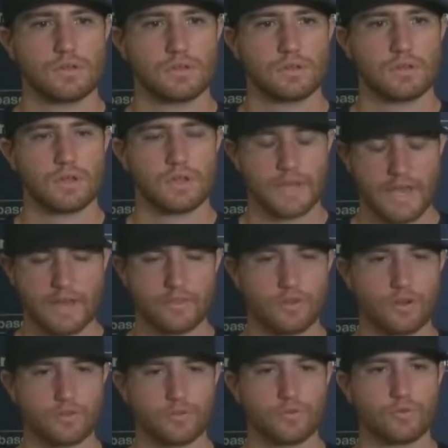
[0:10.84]
Yeah, I
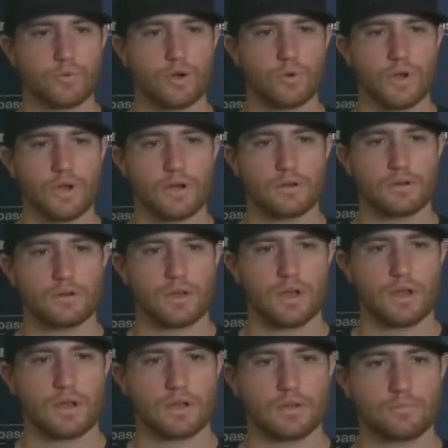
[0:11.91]
thought I threw the ball well.
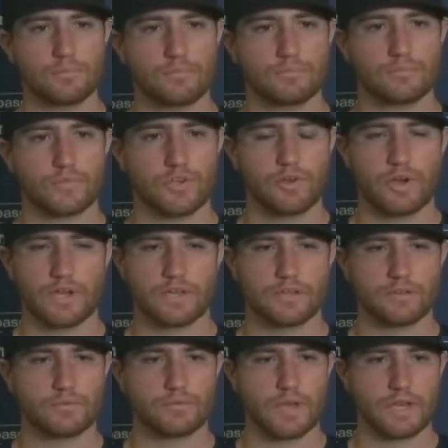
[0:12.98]
Um, you know, I
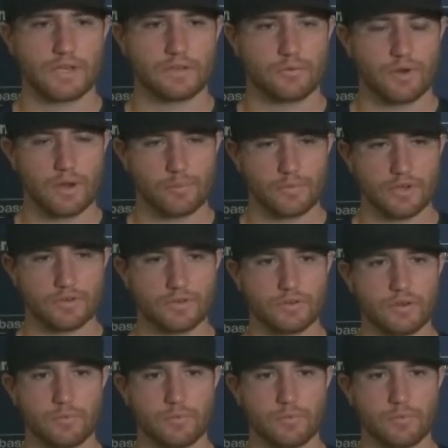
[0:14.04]
did I did what I'm going to do.